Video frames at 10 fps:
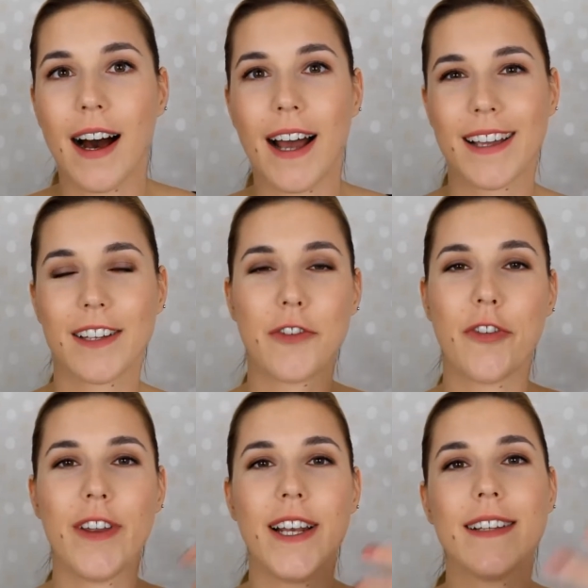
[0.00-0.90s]
I can
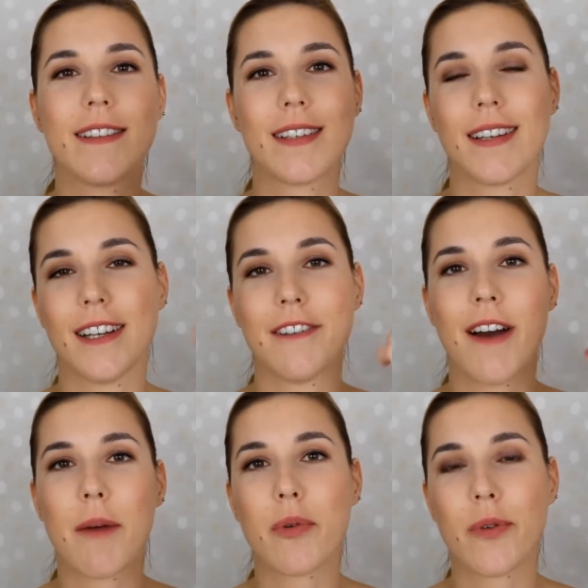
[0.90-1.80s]
feel it
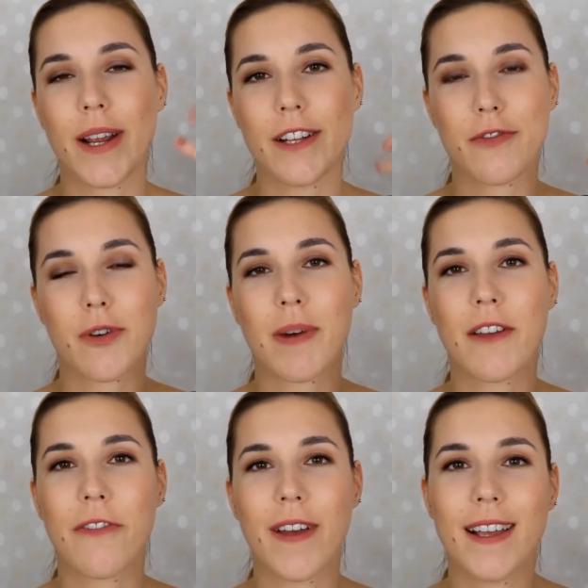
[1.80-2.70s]
evaporate from my
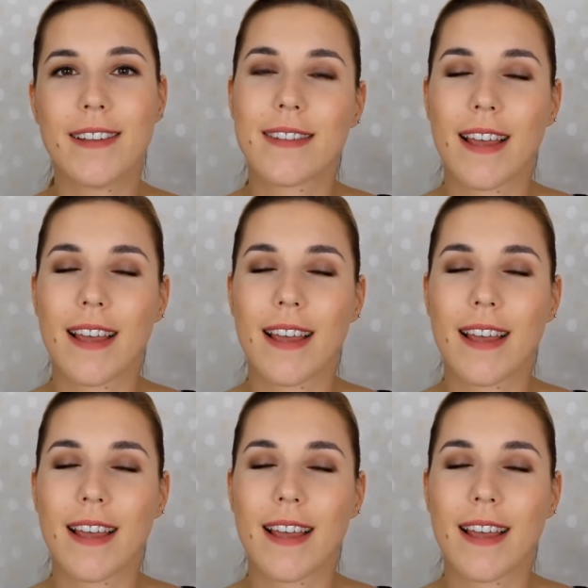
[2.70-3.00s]
face